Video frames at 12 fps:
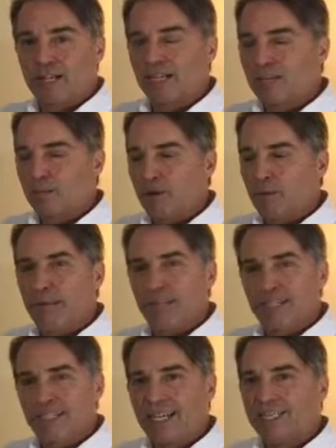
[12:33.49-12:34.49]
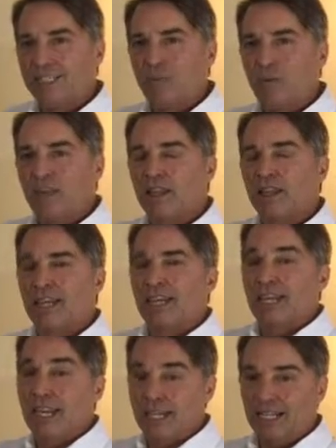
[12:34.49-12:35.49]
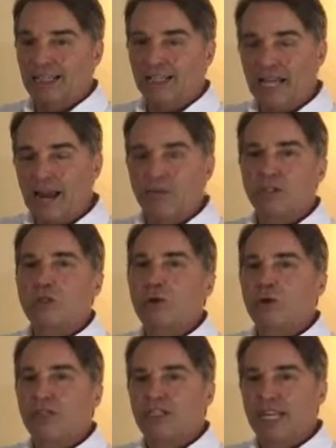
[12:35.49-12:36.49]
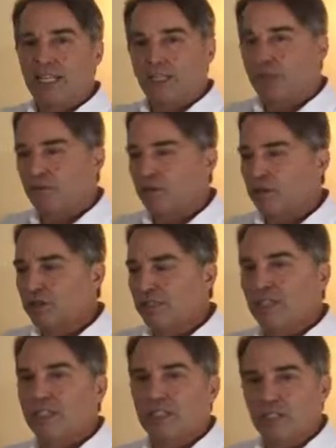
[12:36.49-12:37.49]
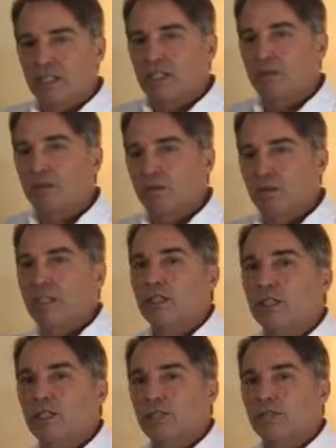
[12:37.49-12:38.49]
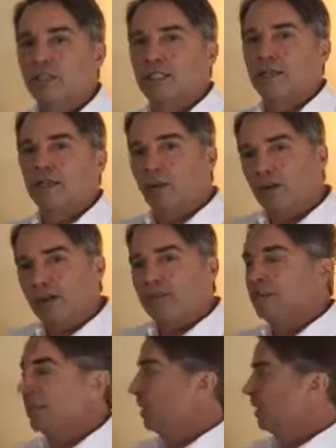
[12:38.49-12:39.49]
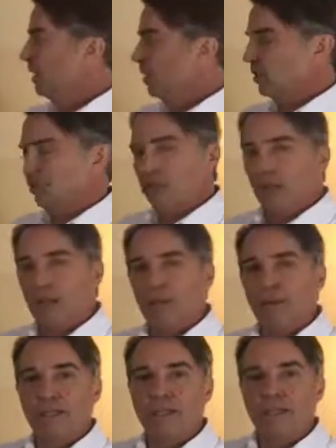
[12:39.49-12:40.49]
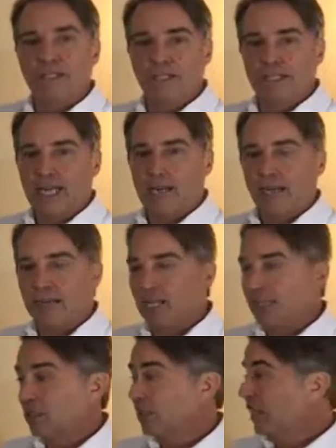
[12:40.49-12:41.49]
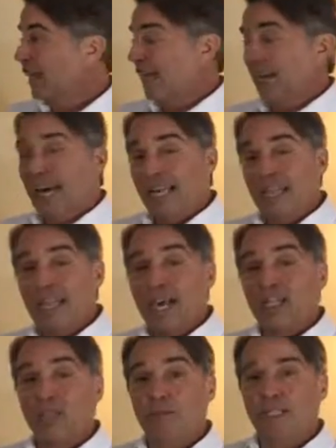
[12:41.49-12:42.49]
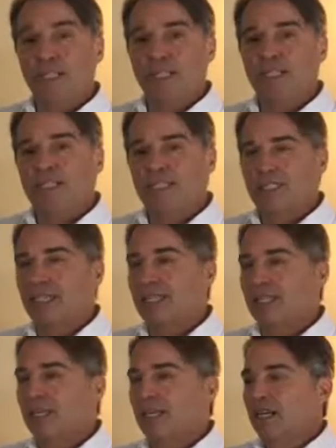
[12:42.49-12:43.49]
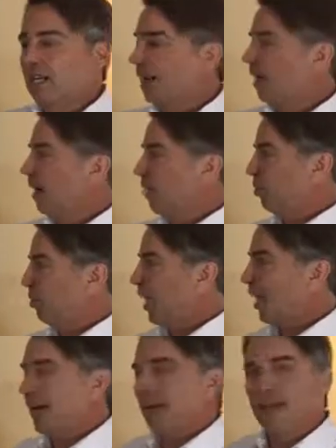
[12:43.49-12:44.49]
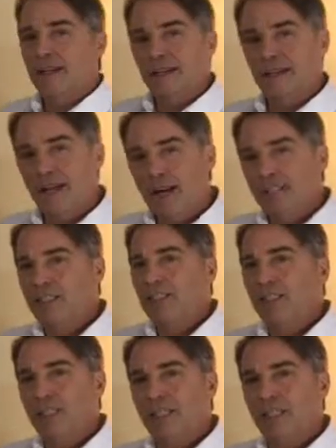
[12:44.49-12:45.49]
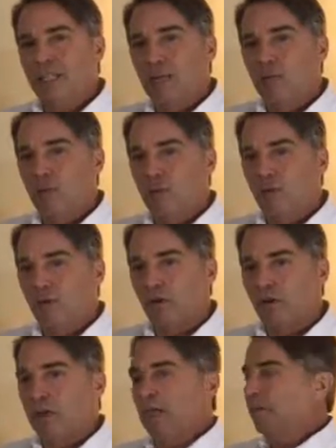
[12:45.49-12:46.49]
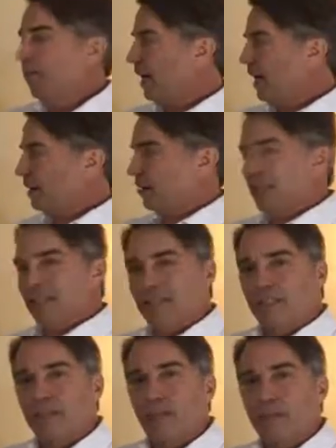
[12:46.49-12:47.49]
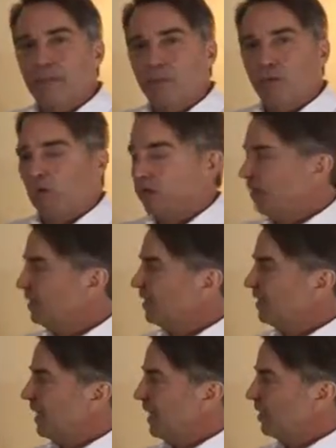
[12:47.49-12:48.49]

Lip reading: experimented and tested with in laboratories and in universities. There's a number of really good university programs that are developing in these applications, and then actually beginning to see it applied not just in the industrial world, but actually in the developing world. This